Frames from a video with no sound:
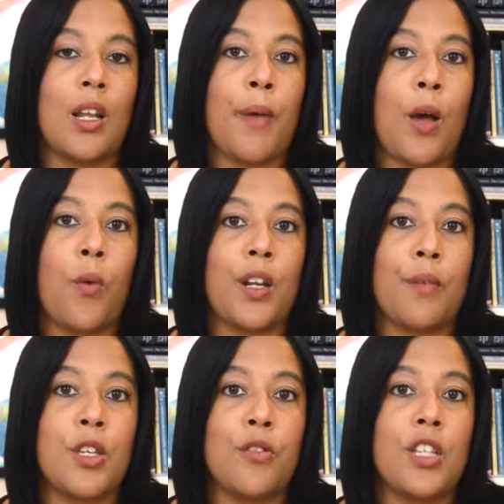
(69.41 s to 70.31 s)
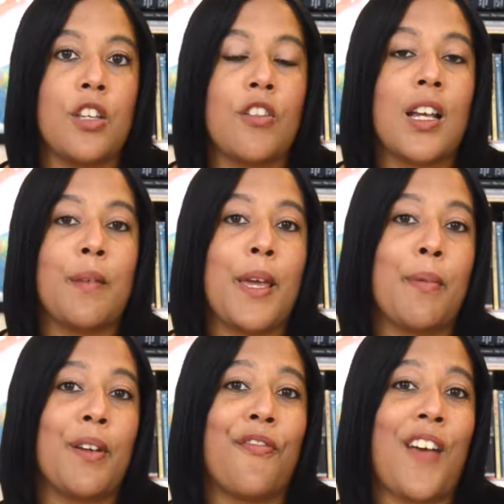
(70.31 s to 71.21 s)
about what I'm using you're going to be able
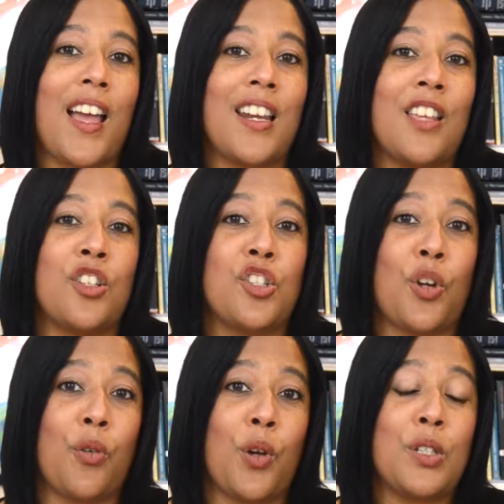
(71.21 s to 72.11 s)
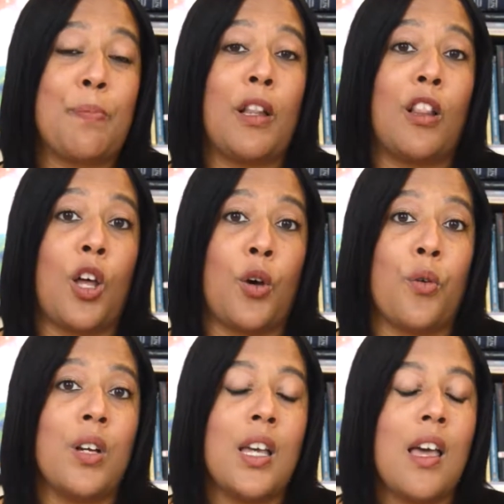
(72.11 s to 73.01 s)
to find in the show notes
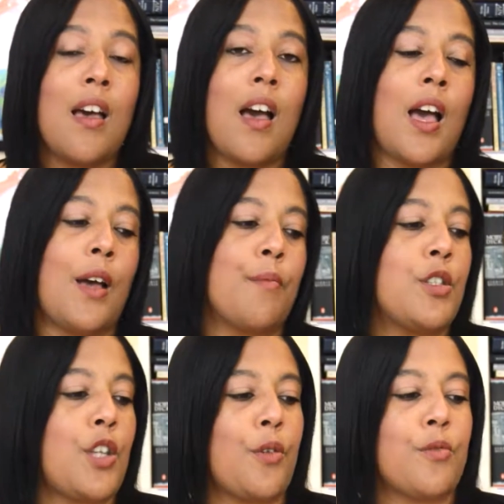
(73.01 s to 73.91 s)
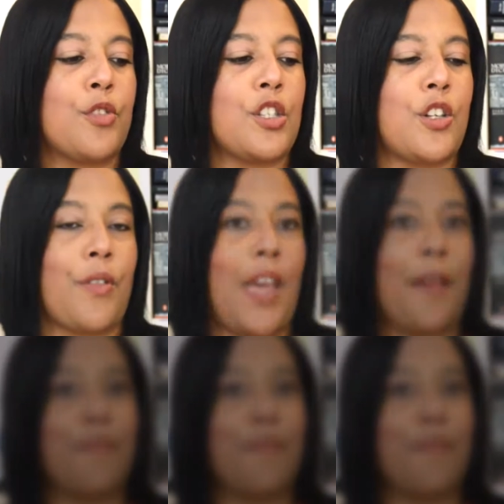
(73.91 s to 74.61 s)
below. So just know that.